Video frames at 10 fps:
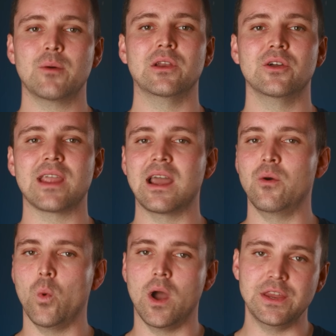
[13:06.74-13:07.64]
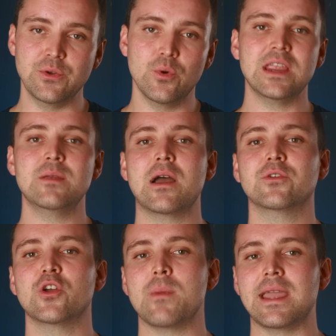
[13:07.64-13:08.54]
our look at why your
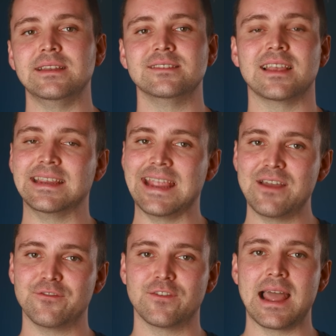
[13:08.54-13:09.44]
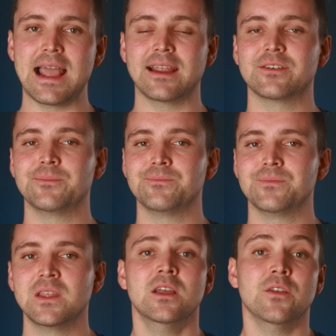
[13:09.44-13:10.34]
email domains get flagged.
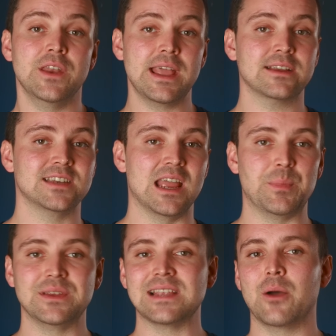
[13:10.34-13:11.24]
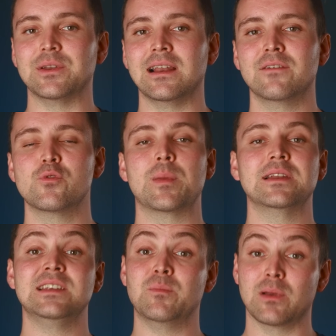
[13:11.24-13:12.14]
The next step is our
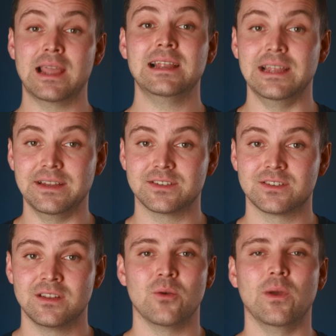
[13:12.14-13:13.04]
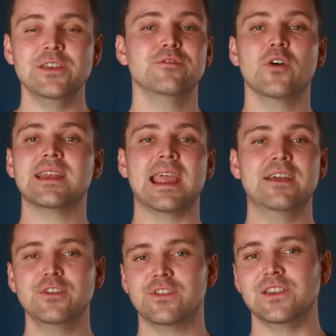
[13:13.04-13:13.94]
deliverability playlist, where you'll find
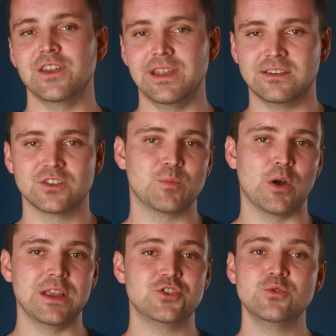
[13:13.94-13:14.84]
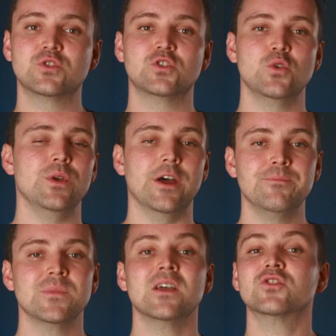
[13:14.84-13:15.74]
everything you need to spot issues sooner,
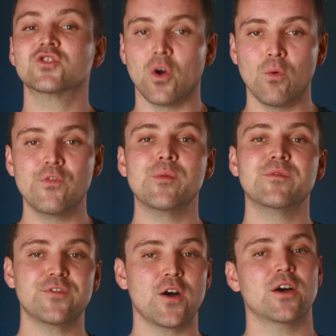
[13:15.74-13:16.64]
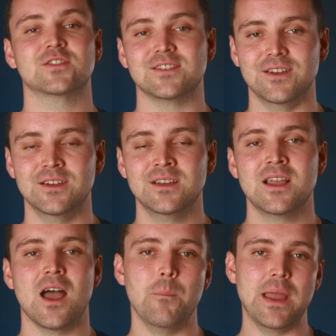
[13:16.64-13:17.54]
solve them faster,
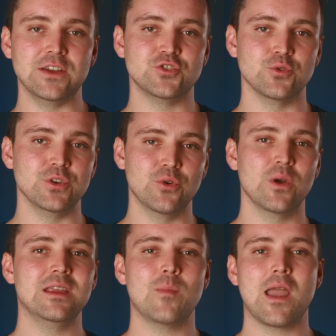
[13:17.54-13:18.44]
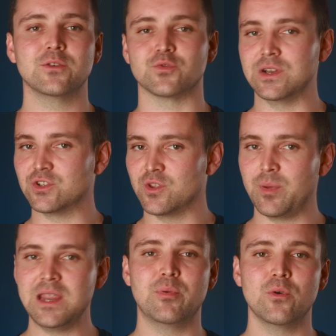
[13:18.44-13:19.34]
and make sure your emails reach the
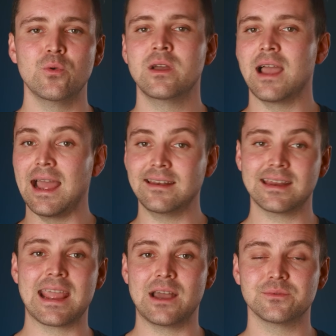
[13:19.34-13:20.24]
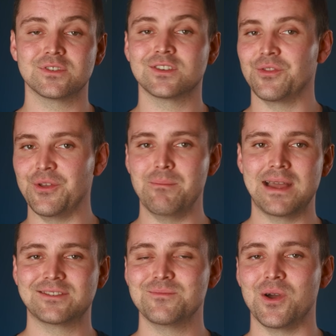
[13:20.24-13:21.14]
people and accounts that
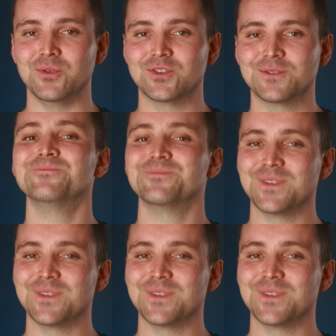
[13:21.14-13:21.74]
matter most.